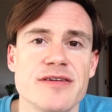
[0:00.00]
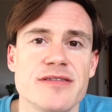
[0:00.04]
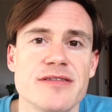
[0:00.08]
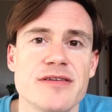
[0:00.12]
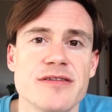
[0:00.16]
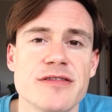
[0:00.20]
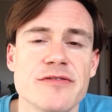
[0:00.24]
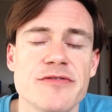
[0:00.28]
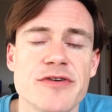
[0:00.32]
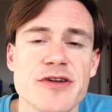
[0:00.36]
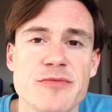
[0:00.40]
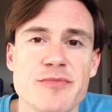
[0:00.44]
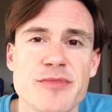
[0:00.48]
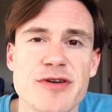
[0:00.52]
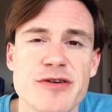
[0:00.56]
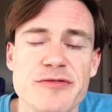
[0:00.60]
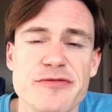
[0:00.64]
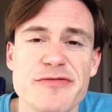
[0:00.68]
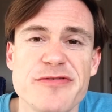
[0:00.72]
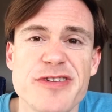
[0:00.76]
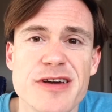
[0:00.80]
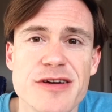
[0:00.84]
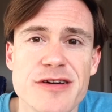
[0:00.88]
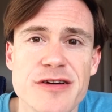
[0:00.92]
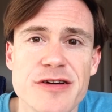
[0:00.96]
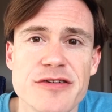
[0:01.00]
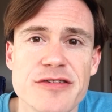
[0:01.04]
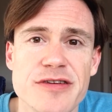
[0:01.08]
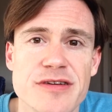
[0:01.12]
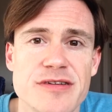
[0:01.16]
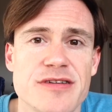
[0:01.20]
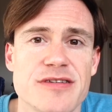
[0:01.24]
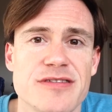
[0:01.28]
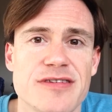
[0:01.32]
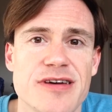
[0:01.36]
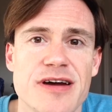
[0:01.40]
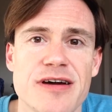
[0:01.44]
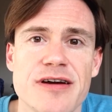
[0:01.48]
that the fundamental fears
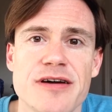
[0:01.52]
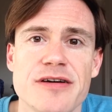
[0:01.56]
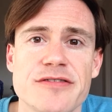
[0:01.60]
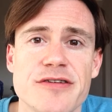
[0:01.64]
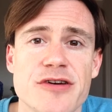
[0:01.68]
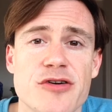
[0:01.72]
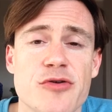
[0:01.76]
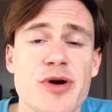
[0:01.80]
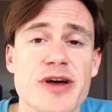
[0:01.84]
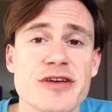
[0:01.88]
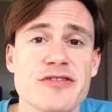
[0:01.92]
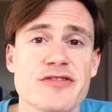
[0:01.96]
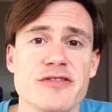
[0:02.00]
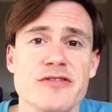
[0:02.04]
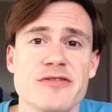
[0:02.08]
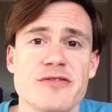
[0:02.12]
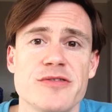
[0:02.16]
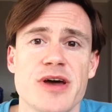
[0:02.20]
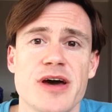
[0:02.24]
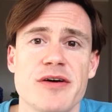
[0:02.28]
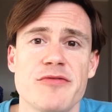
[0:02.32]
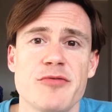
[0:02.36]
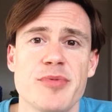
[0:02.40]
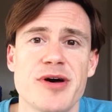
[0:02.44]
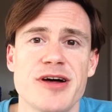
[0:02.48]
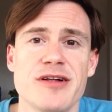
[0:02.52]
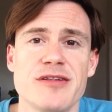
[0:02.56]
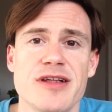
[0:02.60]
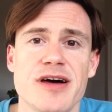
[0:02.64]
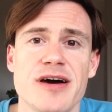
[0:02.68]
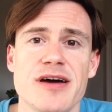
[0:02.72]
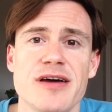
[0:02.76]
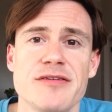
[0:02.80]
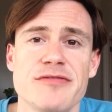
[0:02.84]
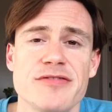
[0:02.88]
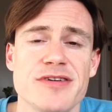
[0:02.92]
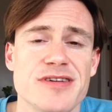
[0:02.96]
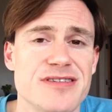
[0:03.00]
and desires and questions you have about
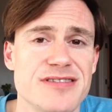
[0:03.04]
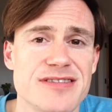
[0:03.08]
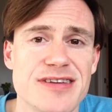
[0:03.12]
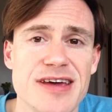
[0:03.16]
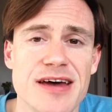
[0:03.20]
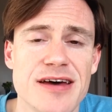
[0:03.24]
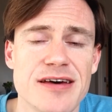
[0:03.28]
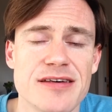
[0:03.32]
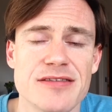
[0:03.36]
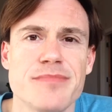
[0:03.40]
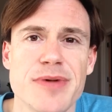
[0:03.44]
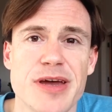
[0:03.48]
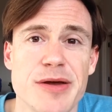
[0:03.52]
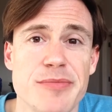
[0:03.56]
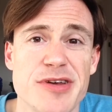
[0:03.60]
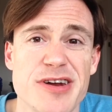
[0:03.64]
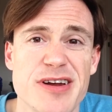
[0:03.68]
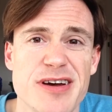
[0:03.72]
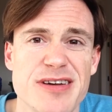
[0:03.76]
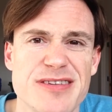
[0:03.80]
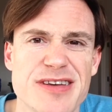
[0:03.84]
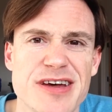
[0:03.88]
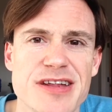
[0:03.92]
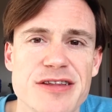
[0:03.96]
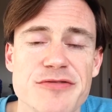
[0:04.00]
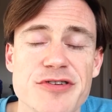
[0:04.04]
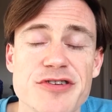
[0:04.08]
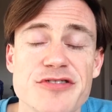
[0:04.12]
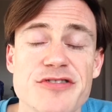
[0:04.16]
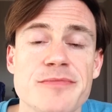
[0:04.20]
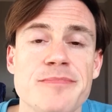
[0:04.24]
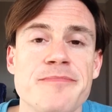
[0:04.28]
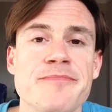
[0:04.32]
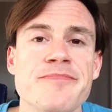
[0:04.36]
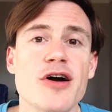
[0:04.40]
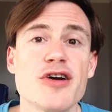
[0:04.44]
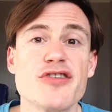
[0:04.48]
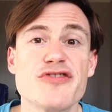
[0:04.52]
life and death, maybe not
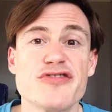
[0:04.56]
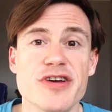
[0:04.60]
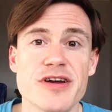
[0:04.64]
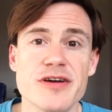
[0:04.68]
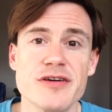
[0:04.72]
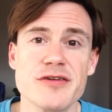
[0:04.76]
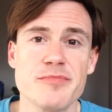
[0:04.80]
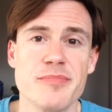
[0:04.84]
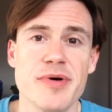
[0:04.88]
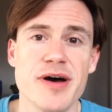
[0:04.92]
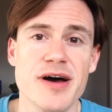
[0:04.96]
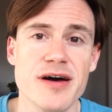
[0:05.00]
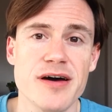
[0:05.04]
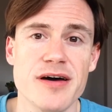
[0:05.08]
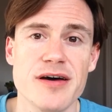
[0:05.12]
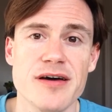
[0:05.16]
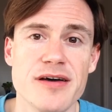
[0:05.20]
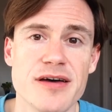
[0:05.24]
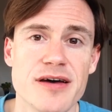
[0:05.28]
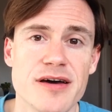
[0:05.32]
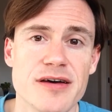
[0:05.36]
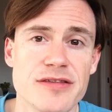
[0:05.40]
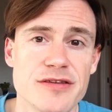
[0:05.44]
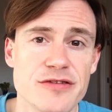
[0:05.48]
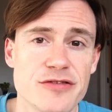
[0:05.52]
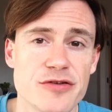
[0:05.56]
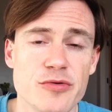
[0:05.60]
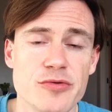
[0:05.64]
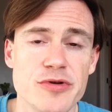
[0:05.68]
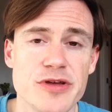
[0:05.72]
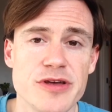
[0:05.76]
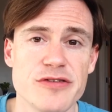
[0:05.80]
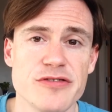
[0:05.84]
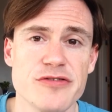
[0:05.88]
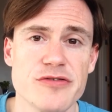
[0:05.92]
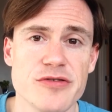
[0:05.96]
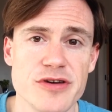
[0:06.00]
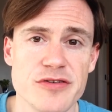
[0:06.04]
television, are shared by this whole
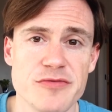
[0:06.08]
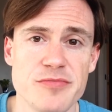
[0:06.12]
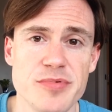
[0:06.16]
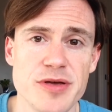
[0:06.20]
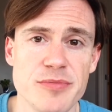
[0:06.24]
history of